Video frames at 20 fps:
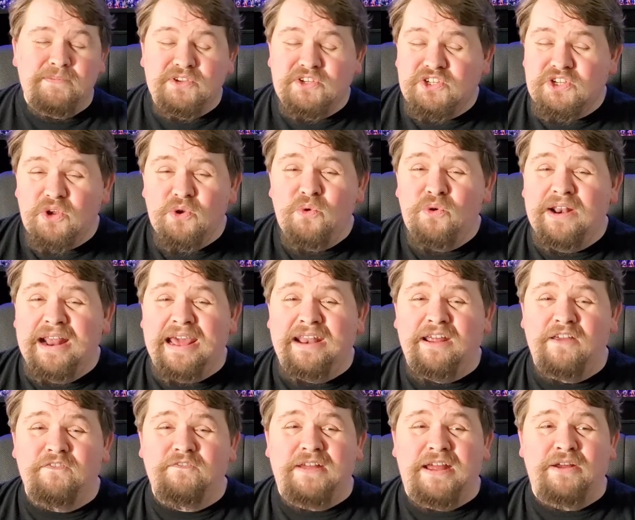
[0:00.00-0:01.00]
I'm so glad
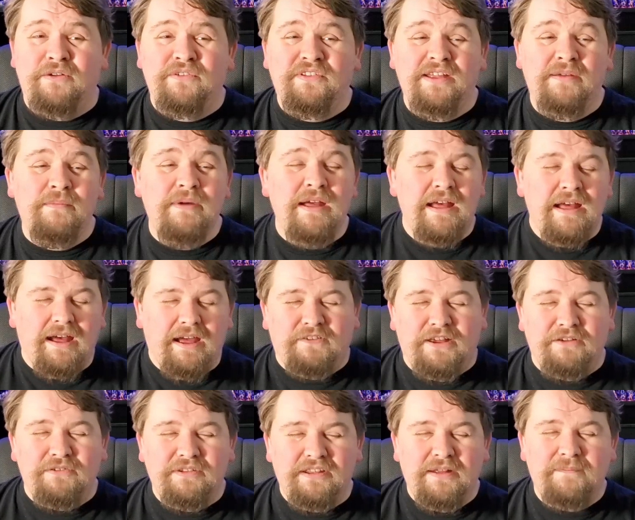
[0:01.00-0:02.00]
I found him. I
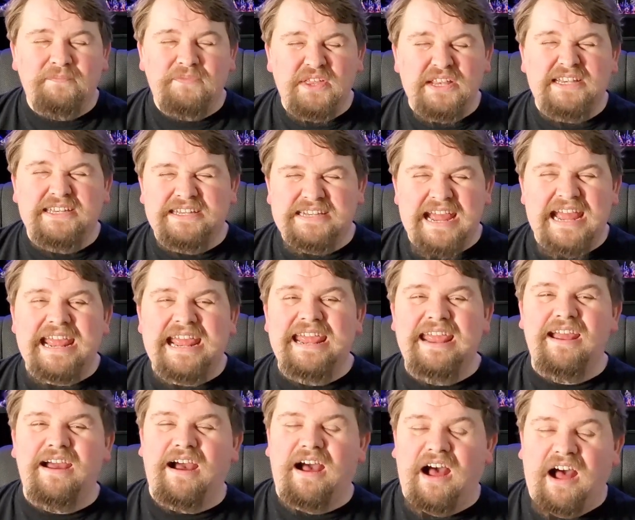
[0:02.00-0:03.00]
found him the
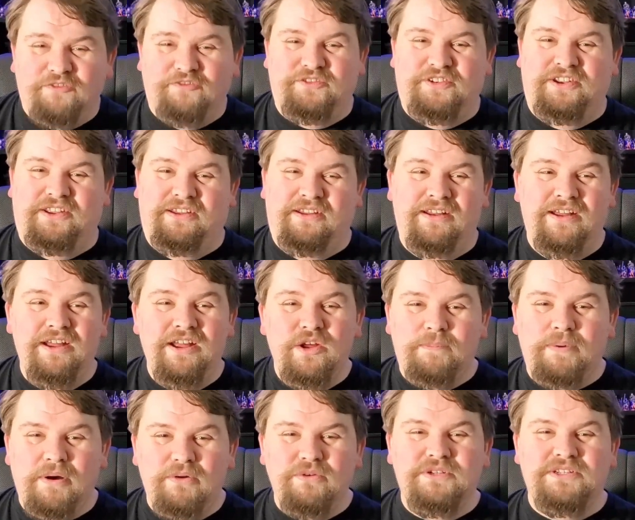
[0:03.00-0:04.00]
day after we
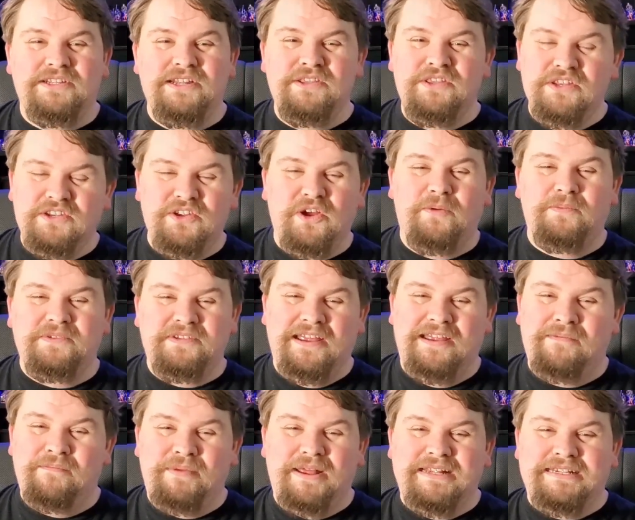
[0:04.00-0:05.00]
posted the top
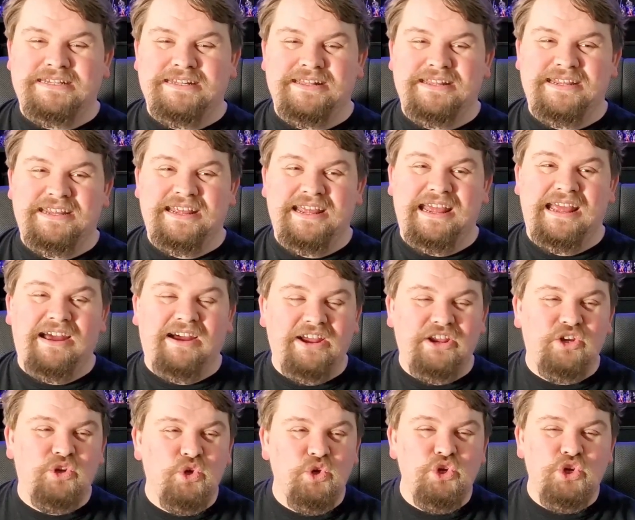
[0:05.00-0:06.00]
10 best of the year. I
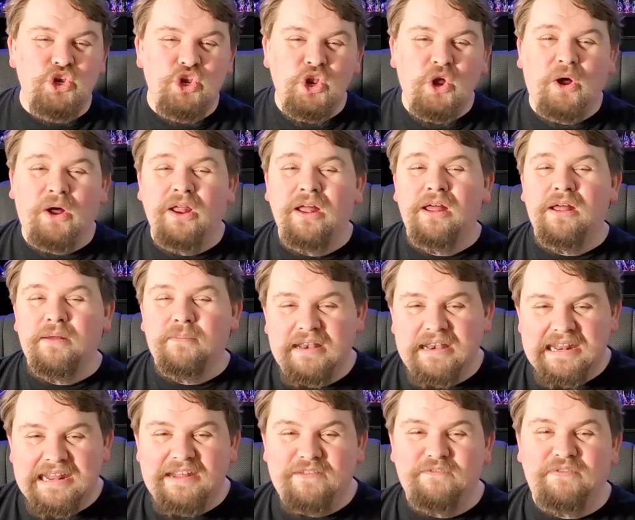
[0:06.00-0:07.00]
could not
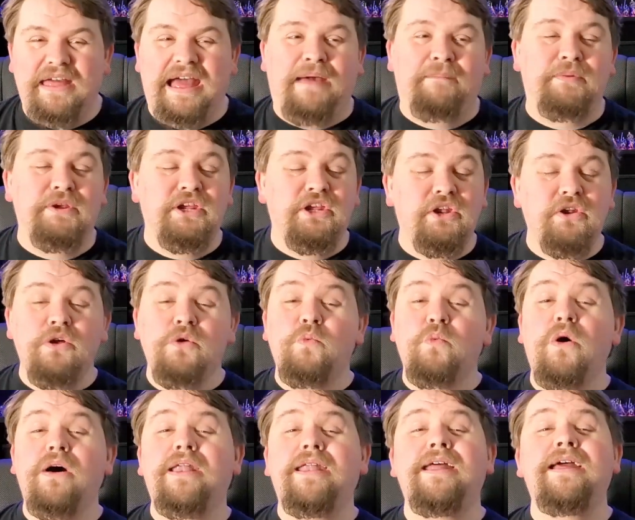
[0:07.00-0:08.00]
believe that, but you know
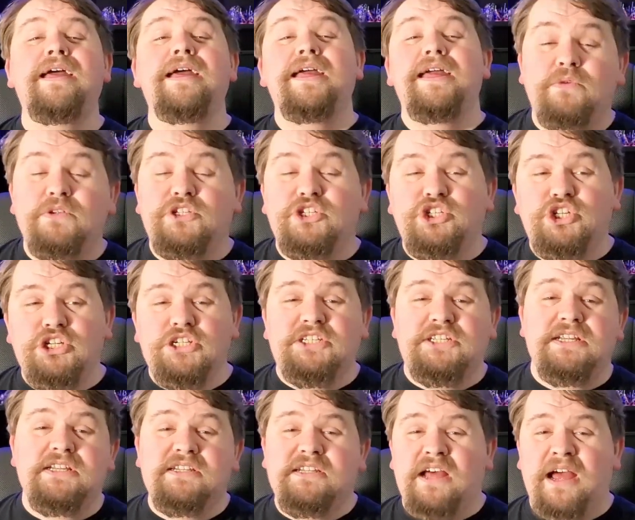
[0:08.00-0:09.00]
what? It was just
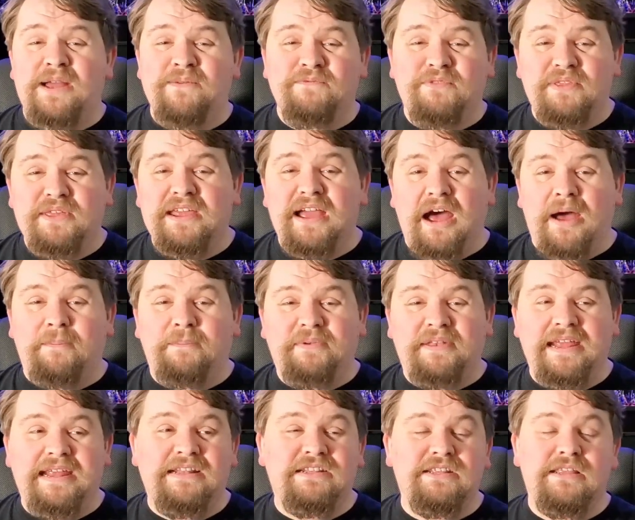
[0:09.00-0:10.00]
in time for the
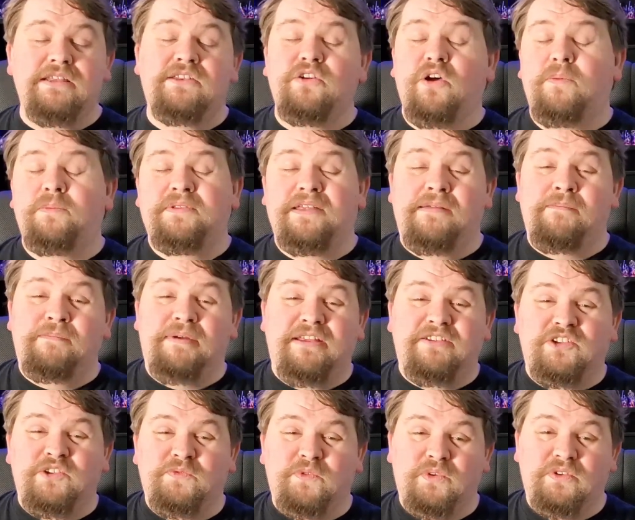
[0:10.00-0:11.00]
update to the top 10
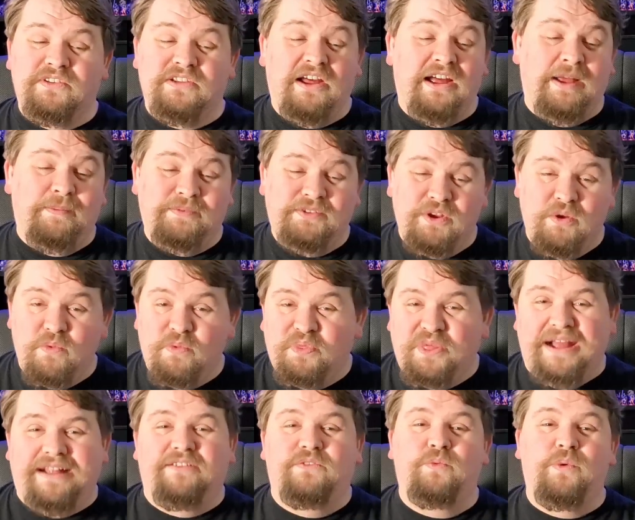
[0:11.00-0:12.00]
best of all time, so
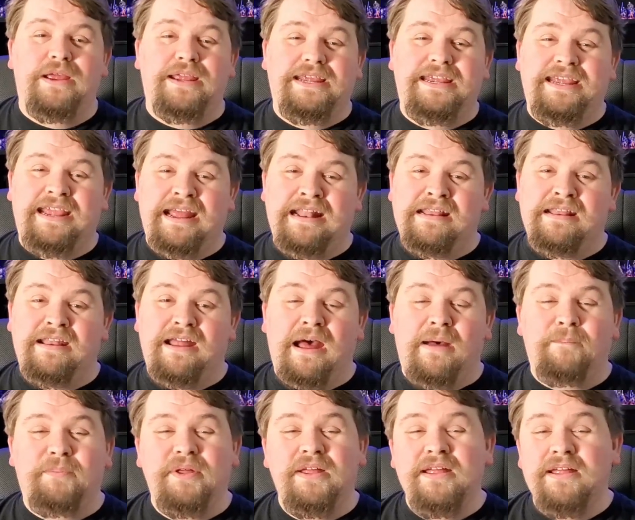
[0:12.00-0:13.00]
that's where he ended
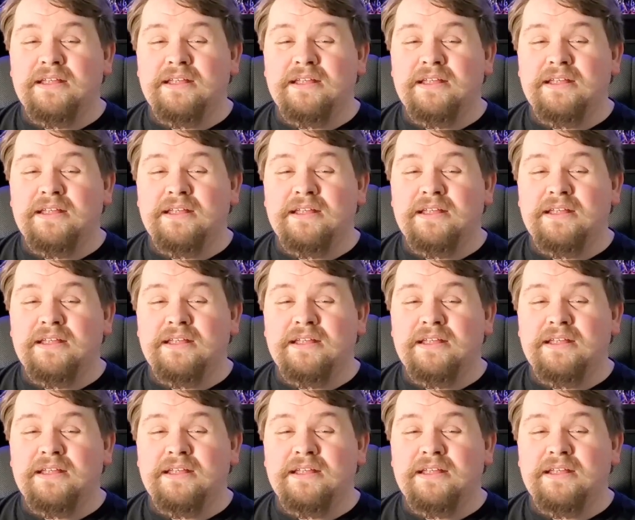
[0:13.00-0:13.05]
up.